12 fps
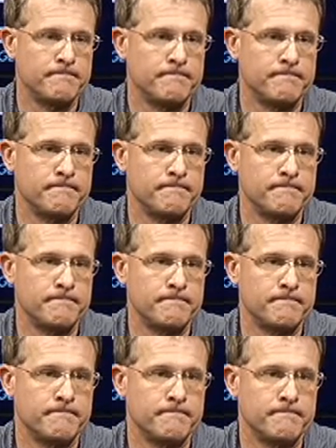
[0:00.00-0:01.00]
how much does that
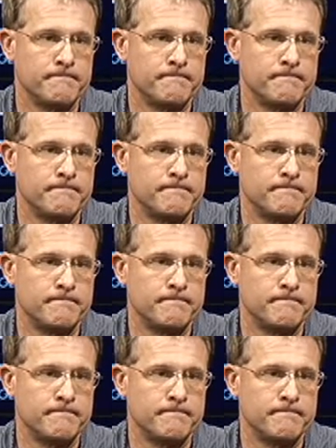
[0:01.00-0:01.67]
help the rest of the team?